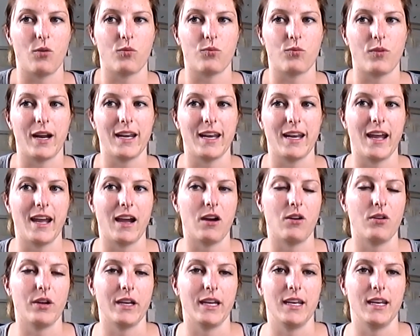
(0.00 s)
Right
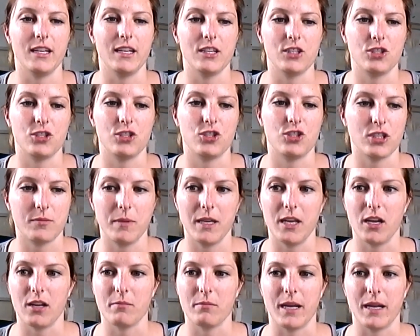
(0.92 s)
now it is just
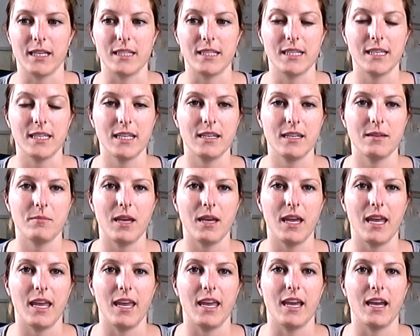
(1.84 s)
me on my team,
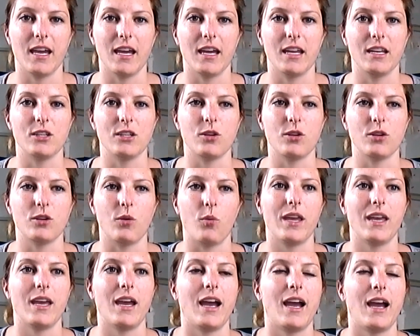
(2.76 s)
and
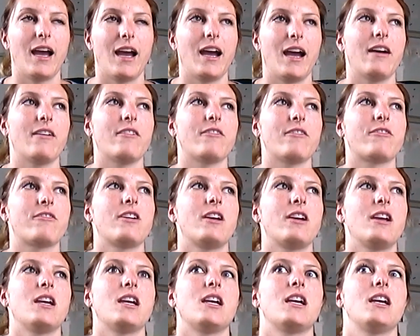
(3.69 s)
we have,
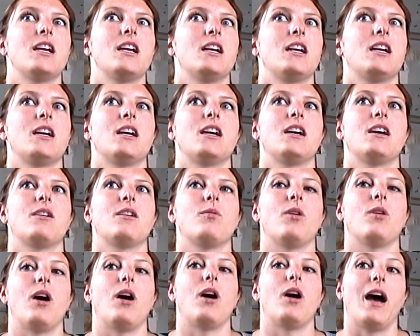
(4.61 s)

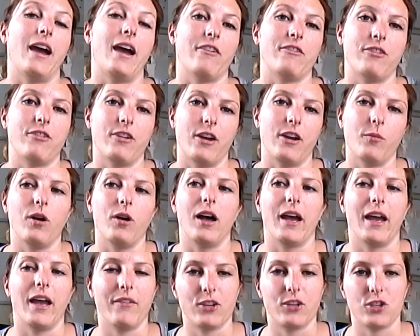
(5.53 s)
I have
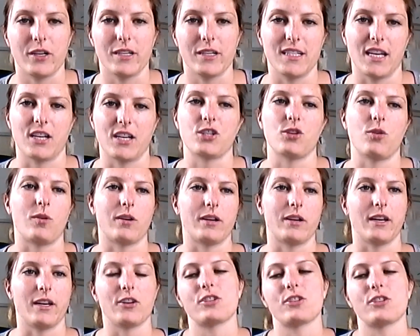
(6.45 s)
a transaction
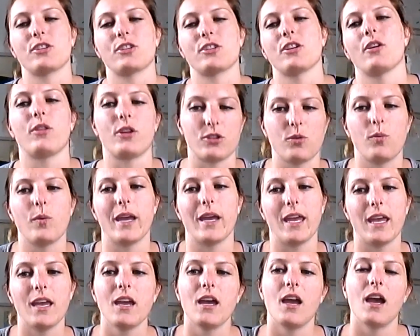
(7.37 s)
coordinator, so there's a
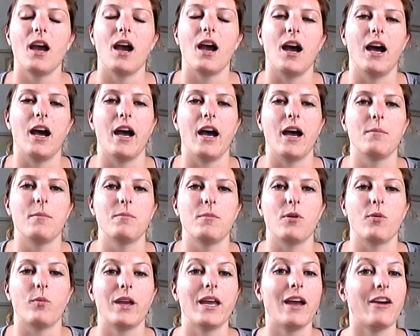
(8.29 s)
we.
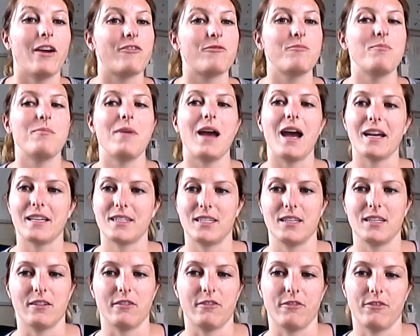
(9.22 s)
We have
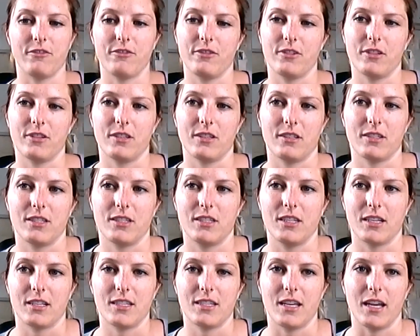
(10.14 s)
massive
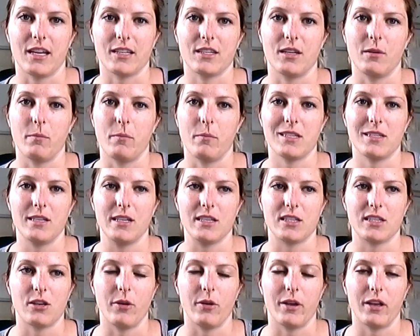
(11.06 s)
success in
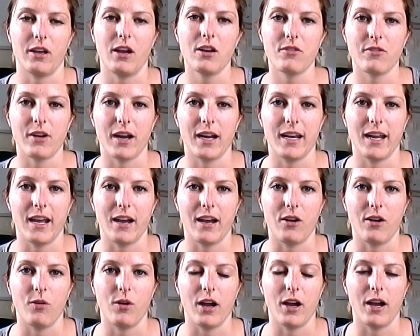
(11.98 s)
business going on right
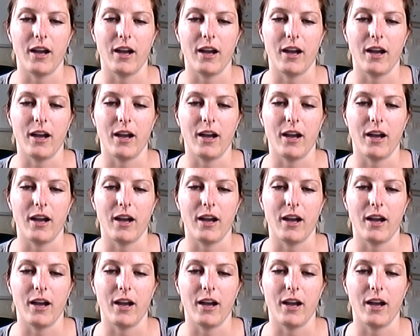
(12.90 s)
now.